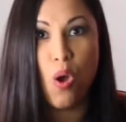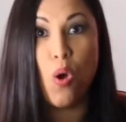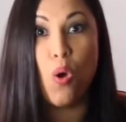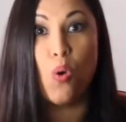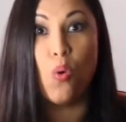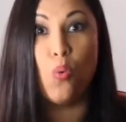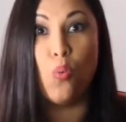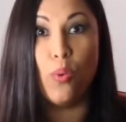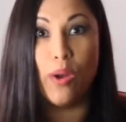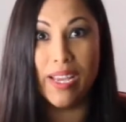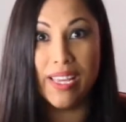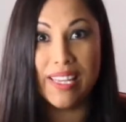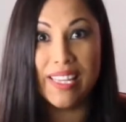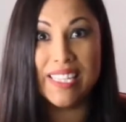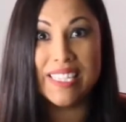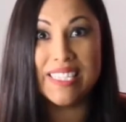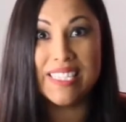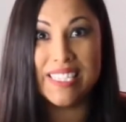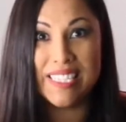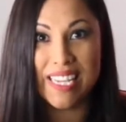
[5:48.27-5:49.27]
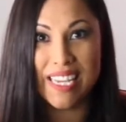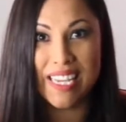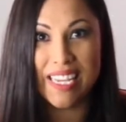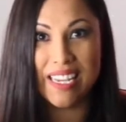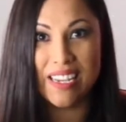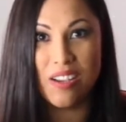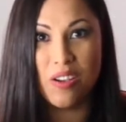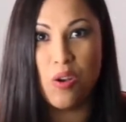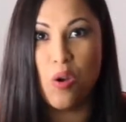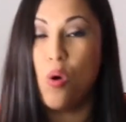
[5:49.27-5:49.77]
Will it
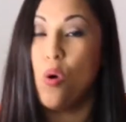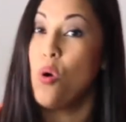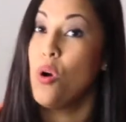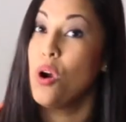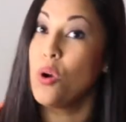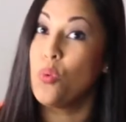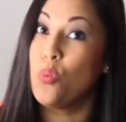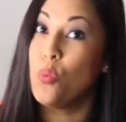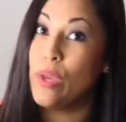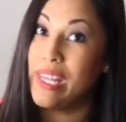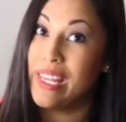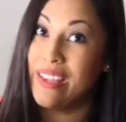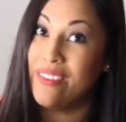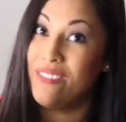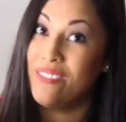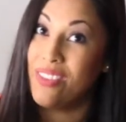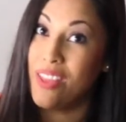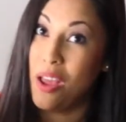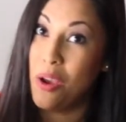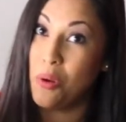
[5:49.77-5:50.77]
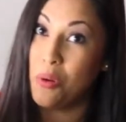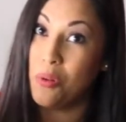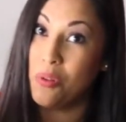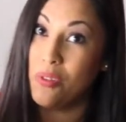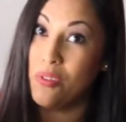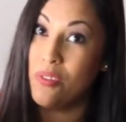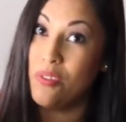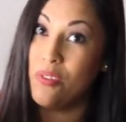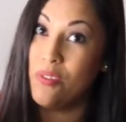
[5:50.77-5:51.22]
sink or will it float?